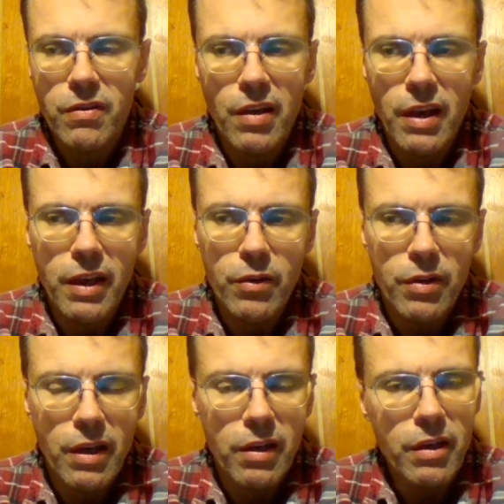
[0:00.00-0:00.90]
the hell
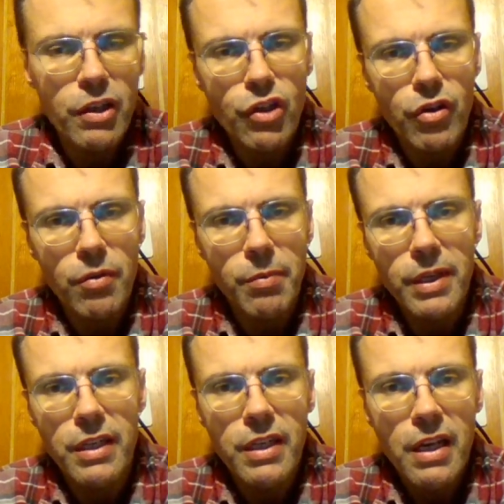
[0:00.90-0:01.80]
they unleashed on
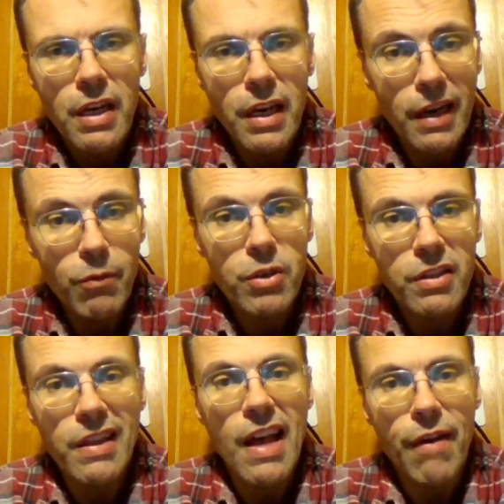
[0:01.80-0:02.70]
me, and
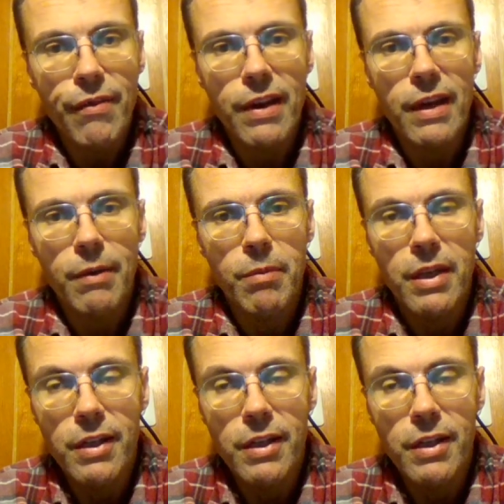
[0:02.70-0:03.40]
was laughing at me.